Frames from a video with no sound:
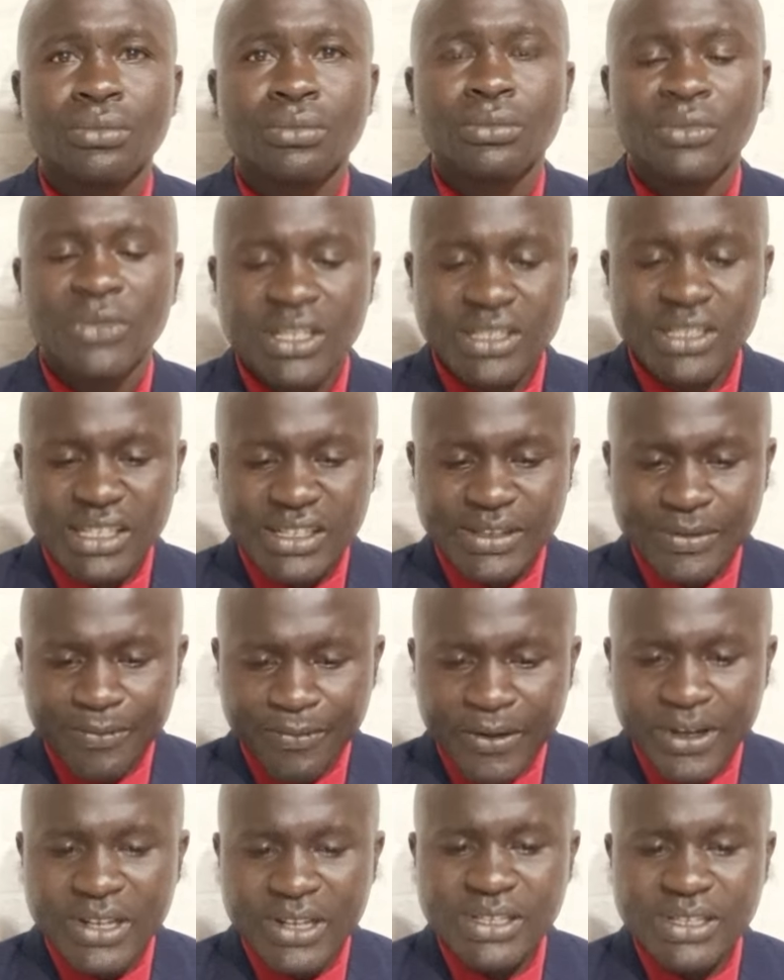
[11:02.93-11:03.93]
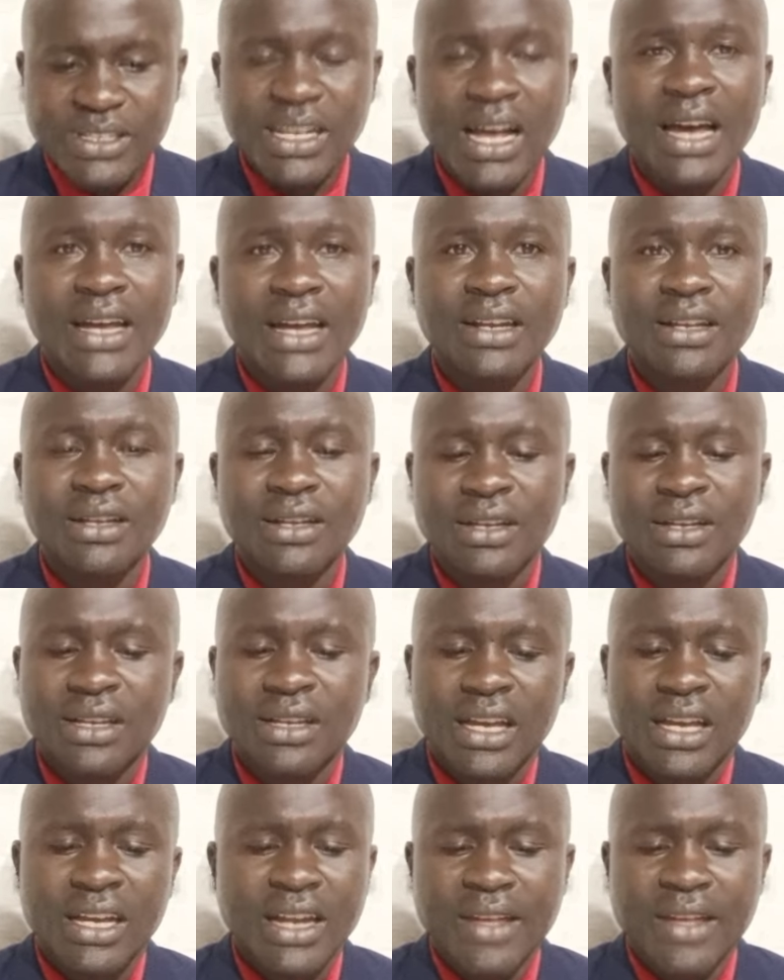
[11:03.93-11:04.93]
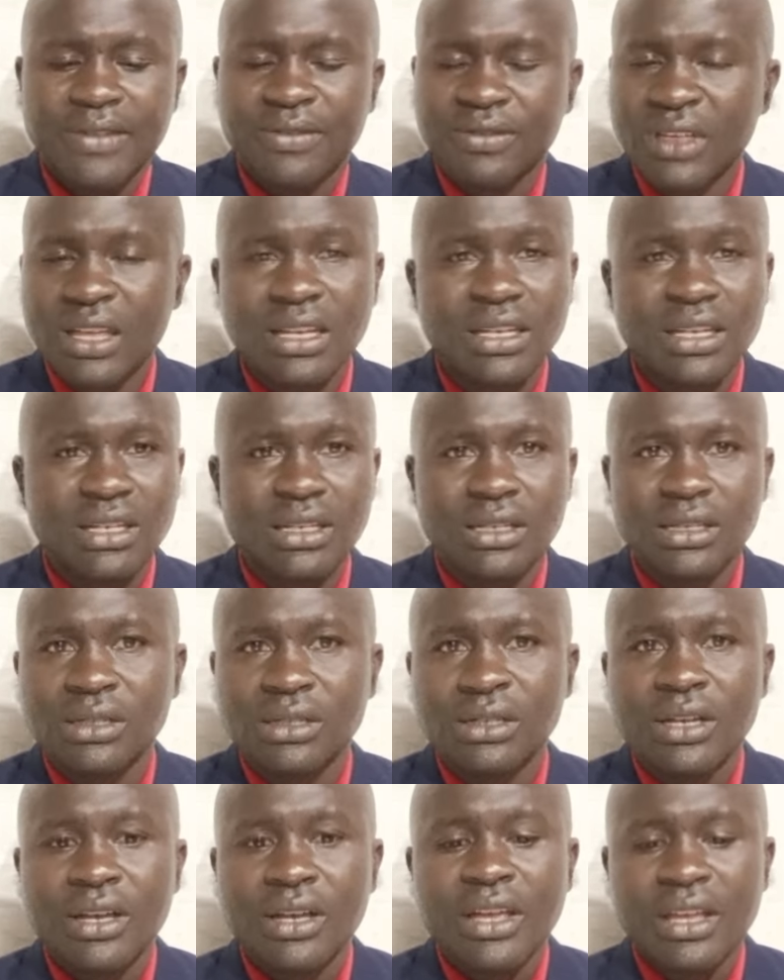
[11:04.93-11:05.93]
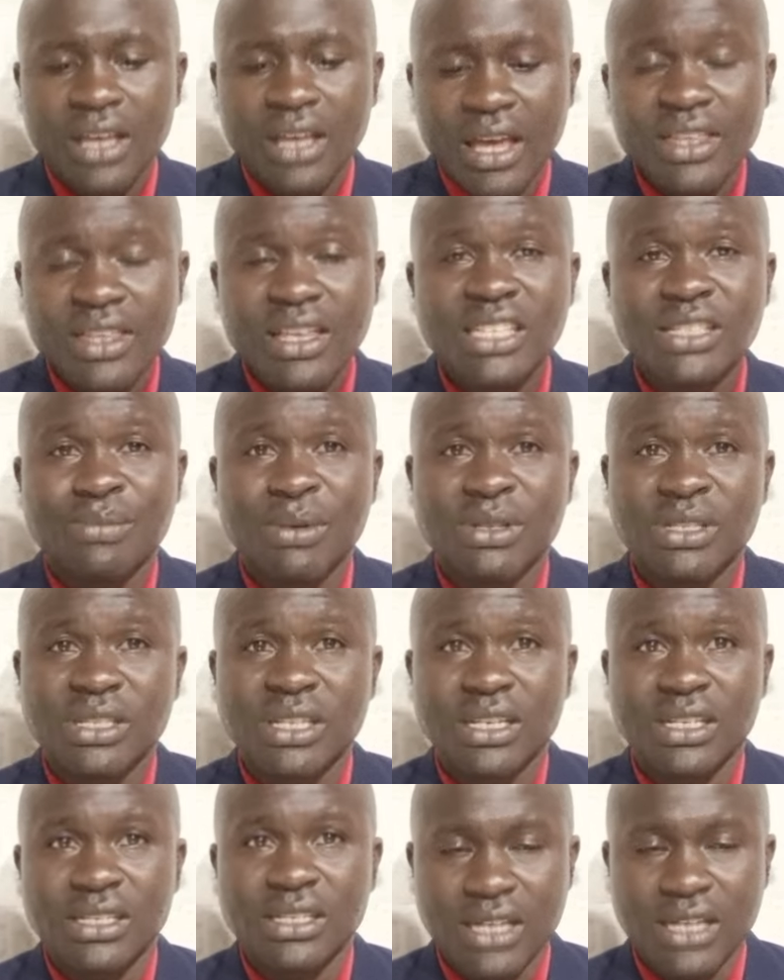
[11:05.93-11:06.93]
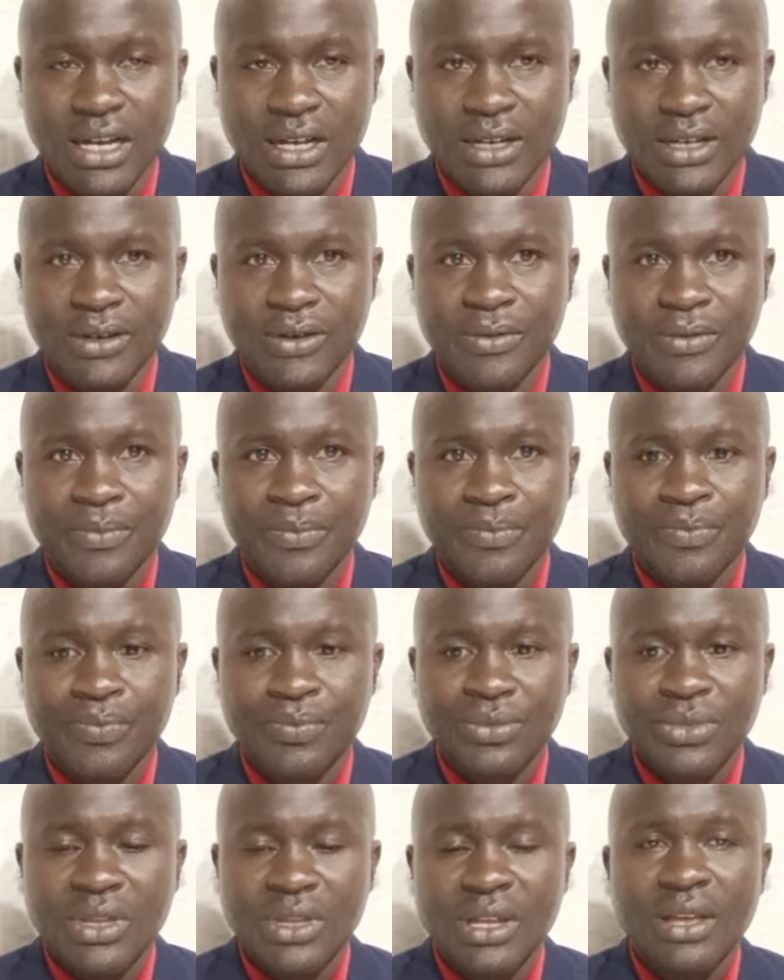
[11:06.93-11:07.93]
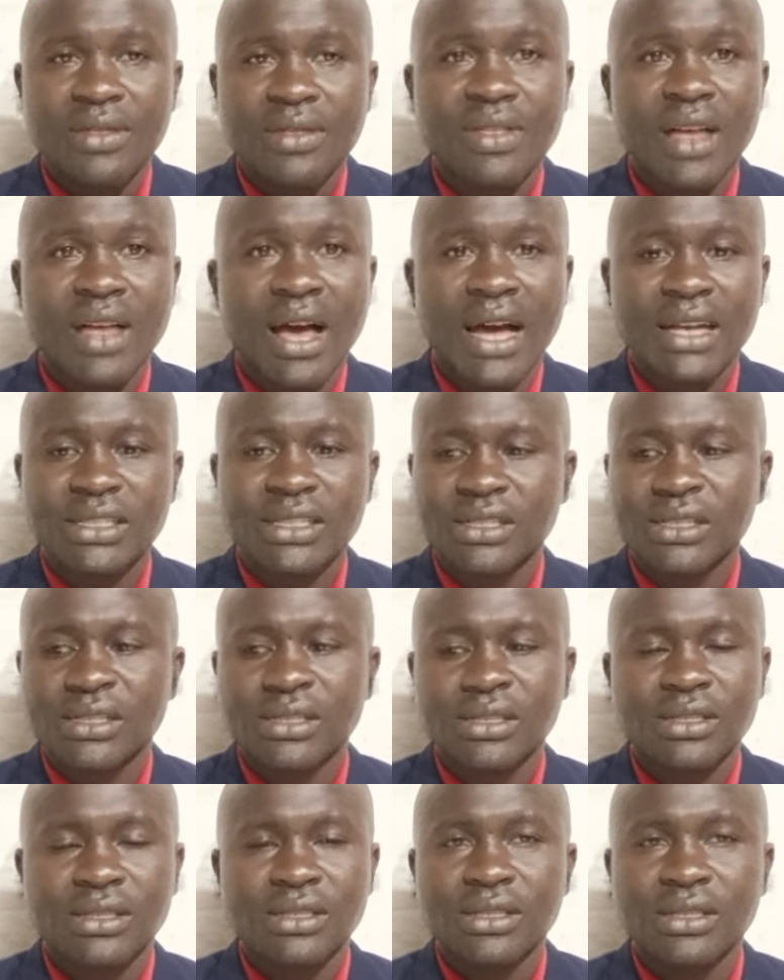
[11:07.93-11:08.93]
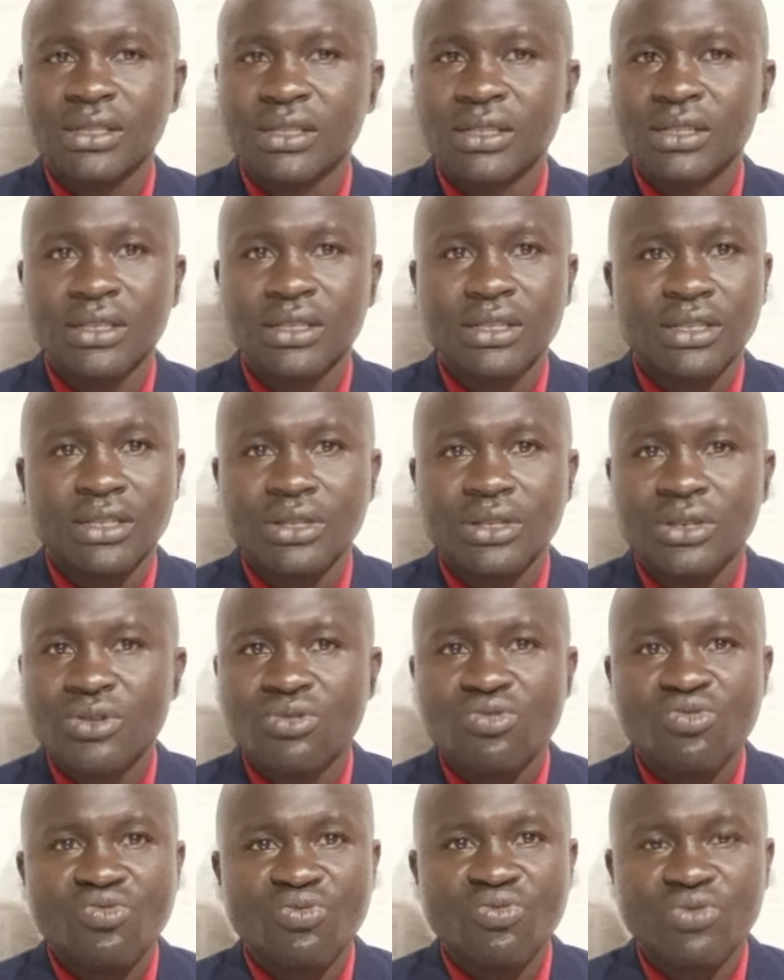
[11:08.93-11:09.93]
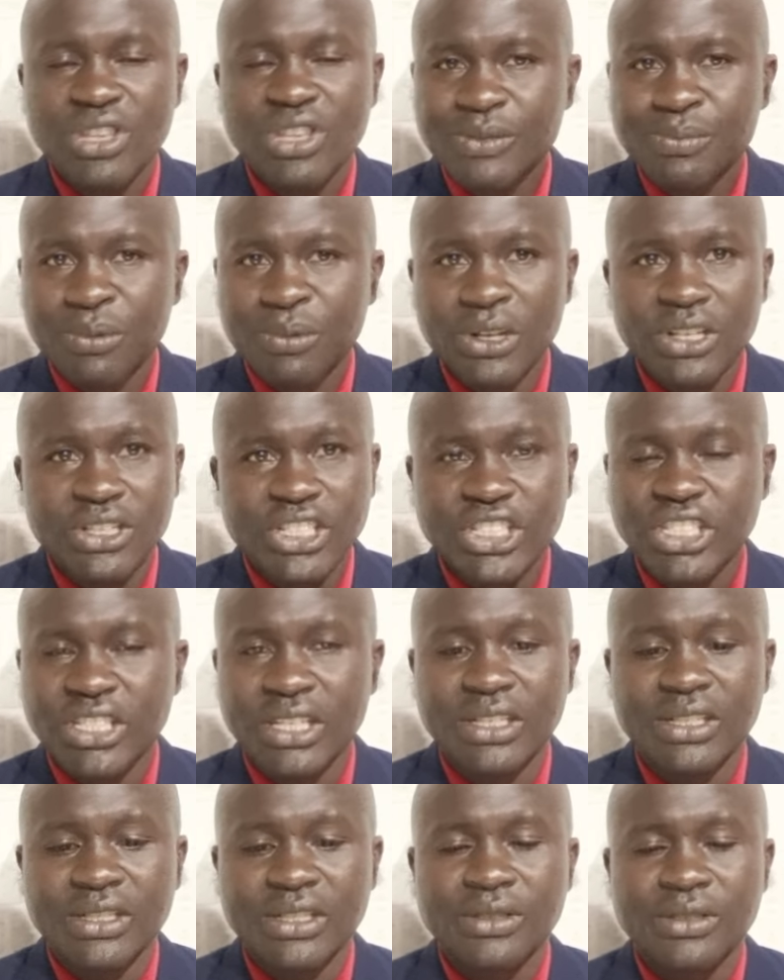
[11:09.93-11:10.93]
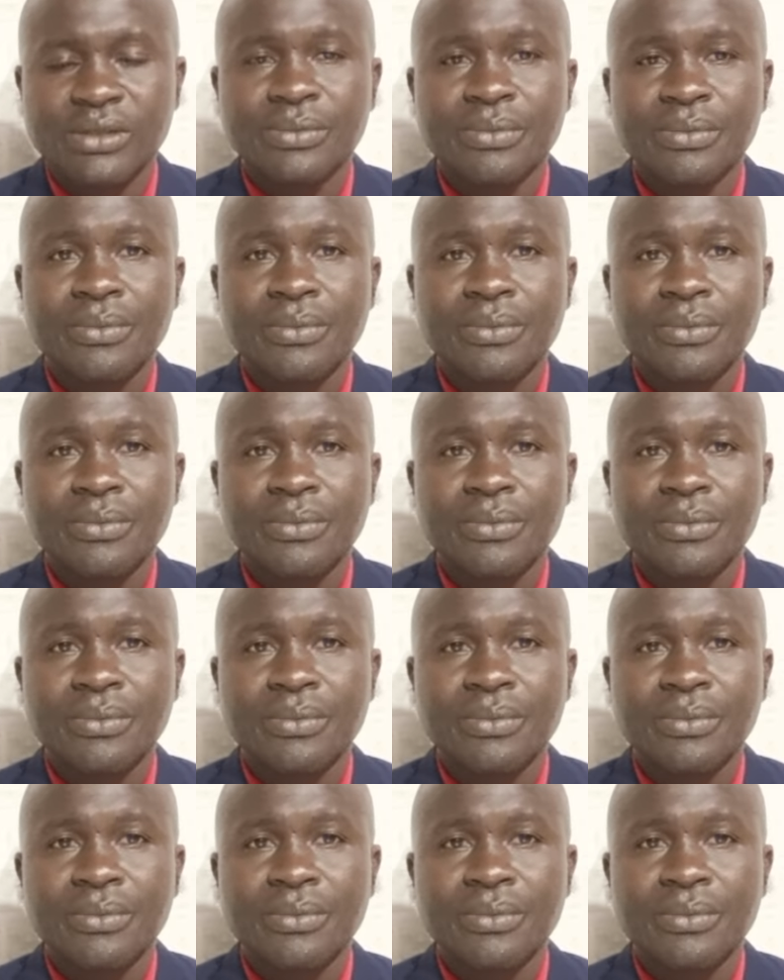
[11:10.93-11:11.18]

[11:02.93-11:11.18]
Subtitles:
This is very sad, and I think Kenyans must understand that these politicians